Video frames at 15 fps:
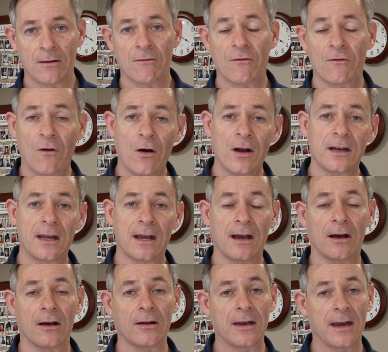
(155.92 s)
finding
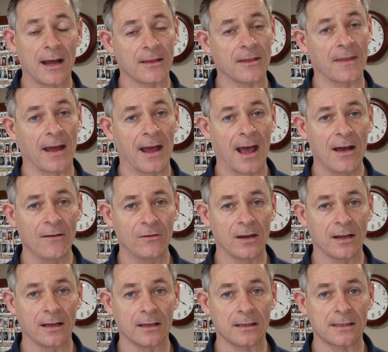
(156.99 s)
out now that they have
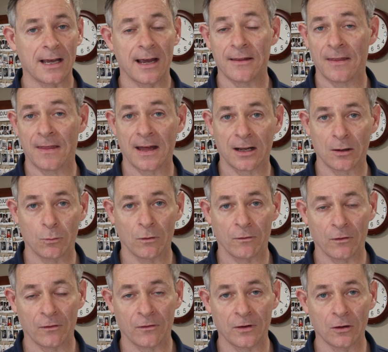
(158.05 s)
needs, how they can be
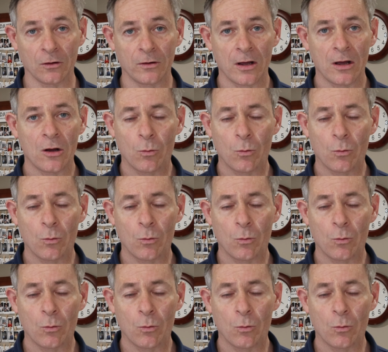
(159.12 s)
fulfilled,